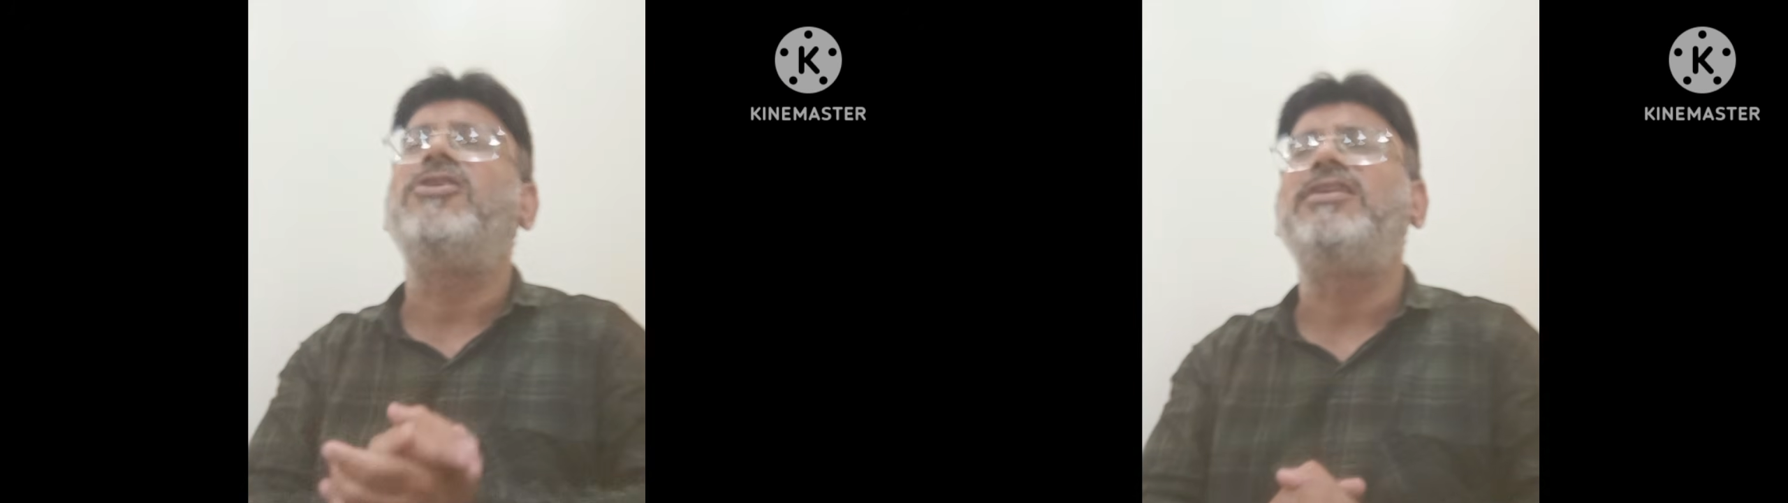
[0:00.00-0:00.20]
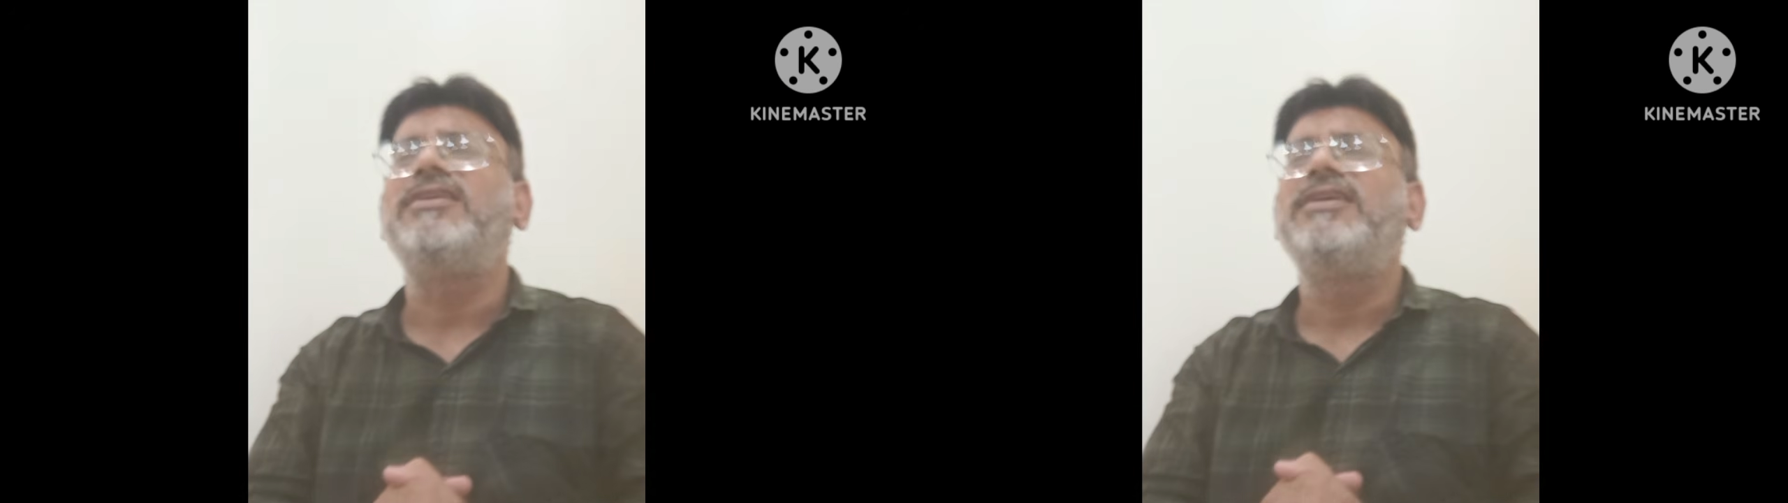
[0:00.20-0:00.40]

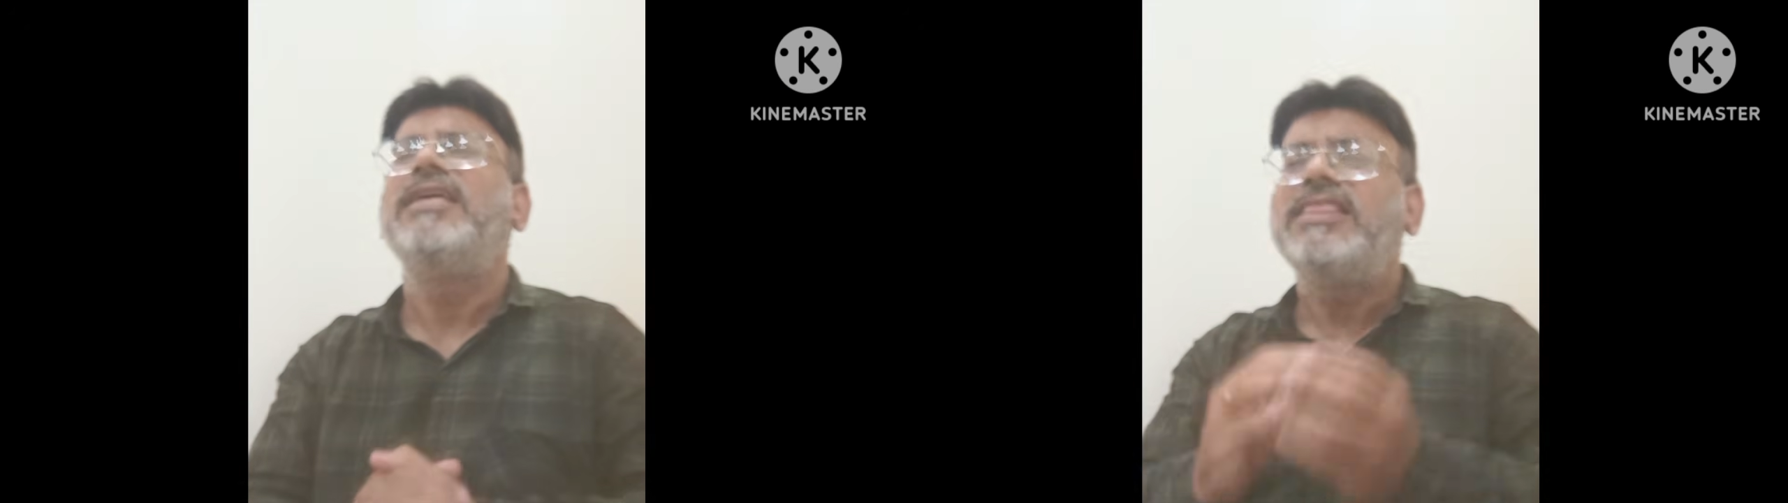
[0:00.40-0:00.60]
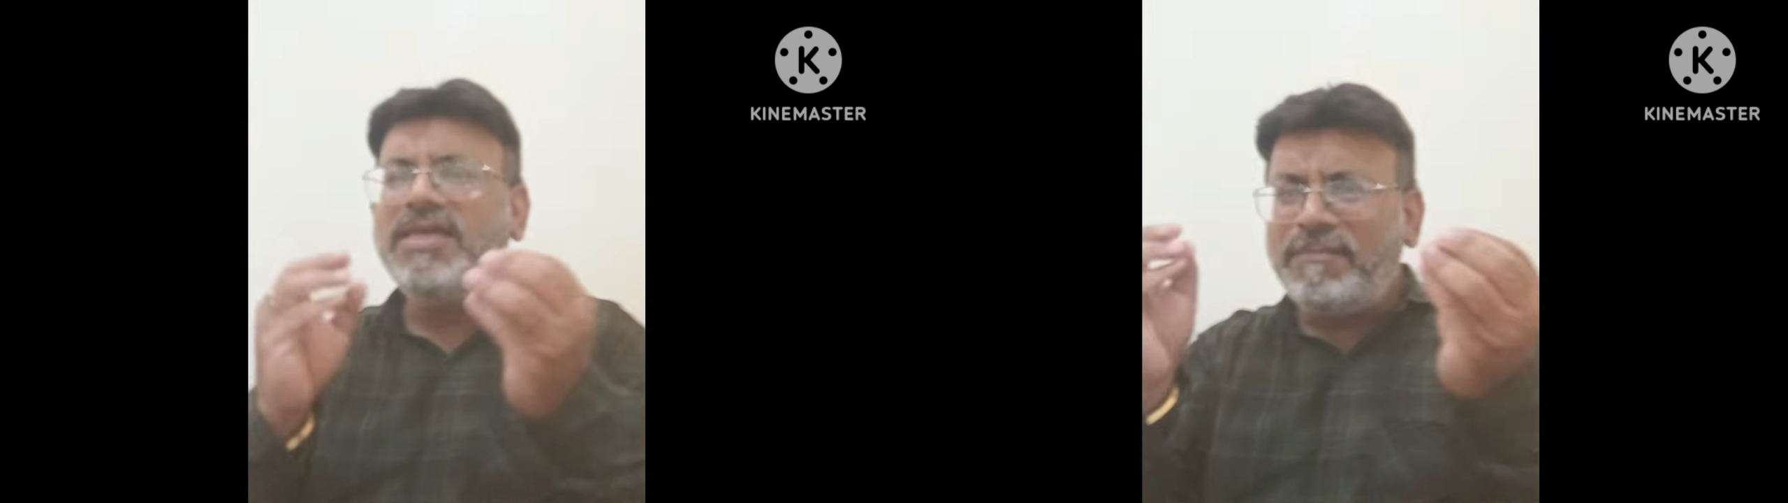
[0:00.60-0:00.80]
cord.
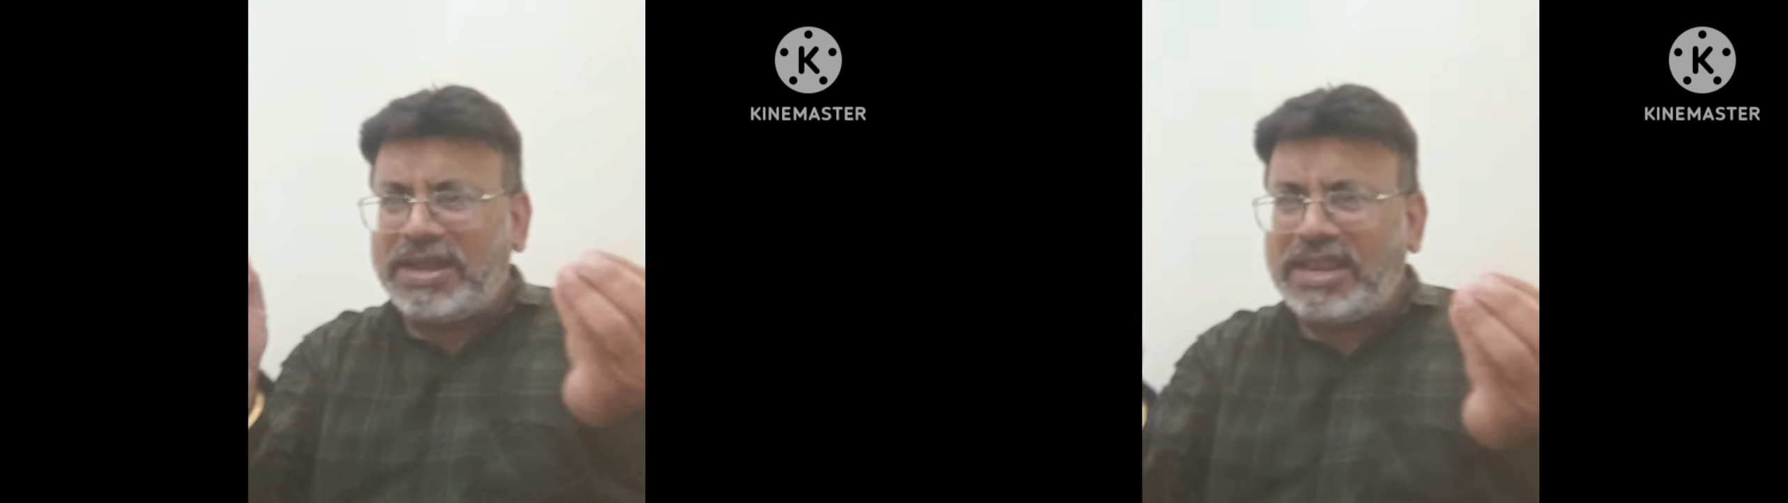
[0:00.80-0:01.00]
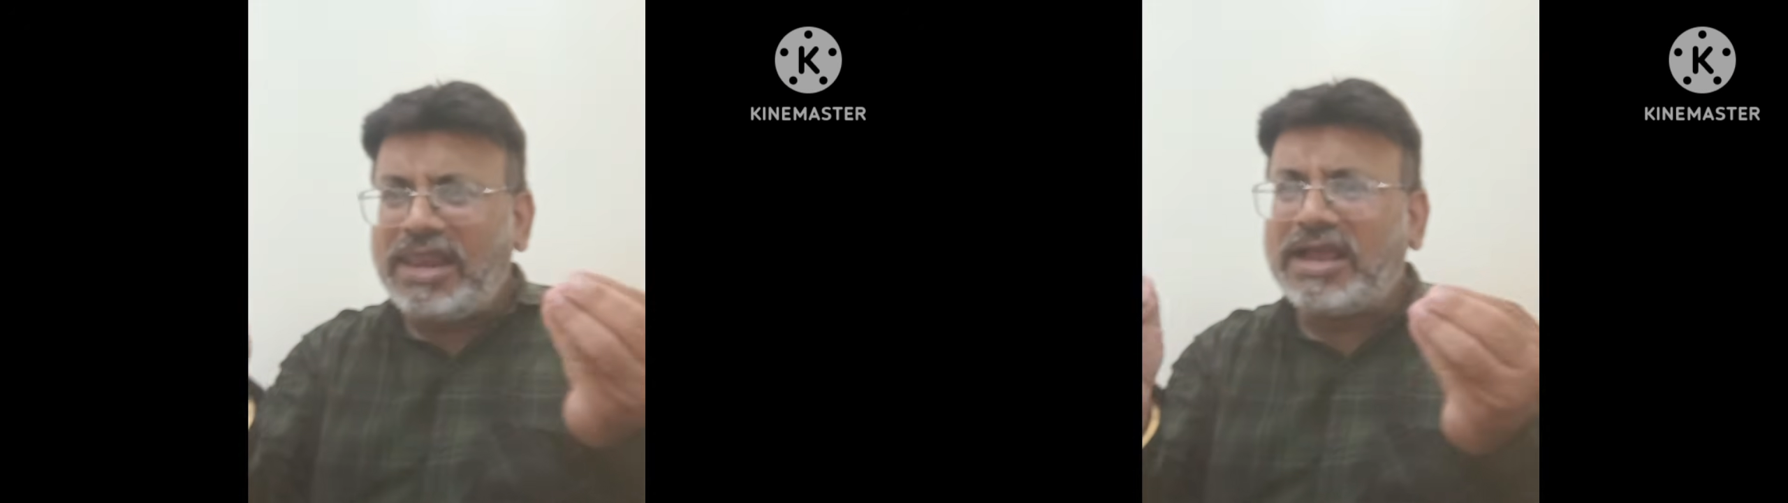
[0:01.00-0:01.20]
The
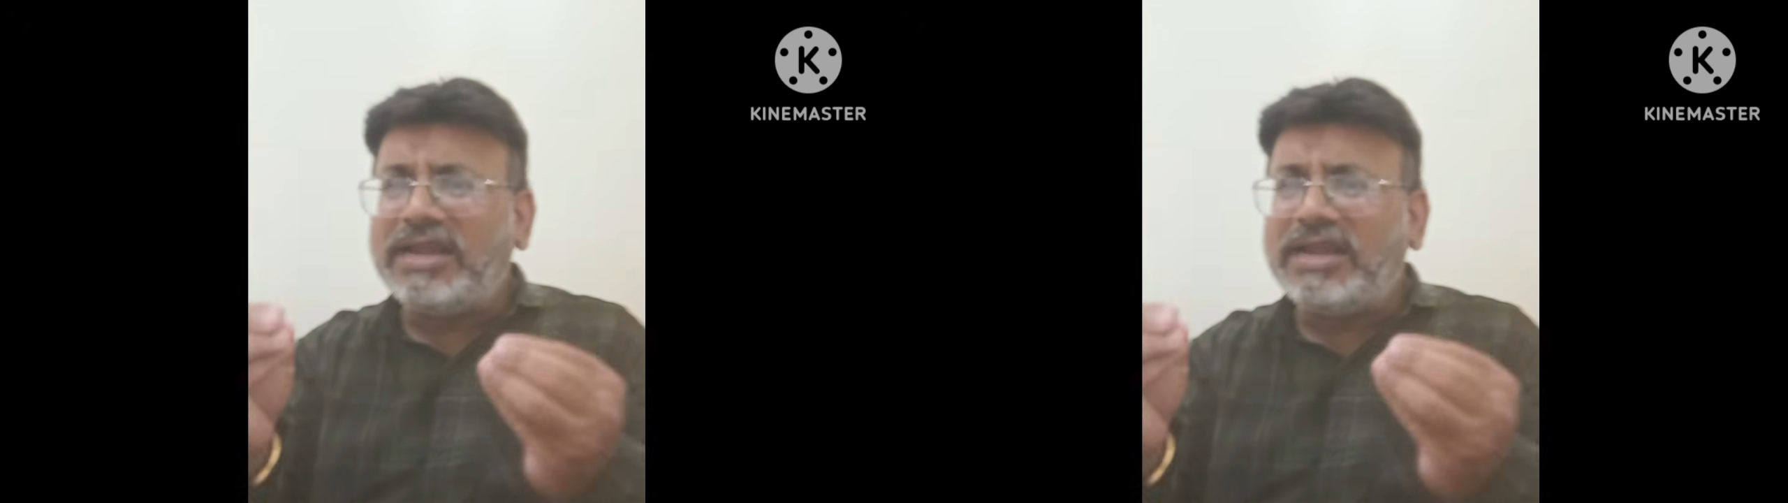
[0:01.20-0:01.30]
medulla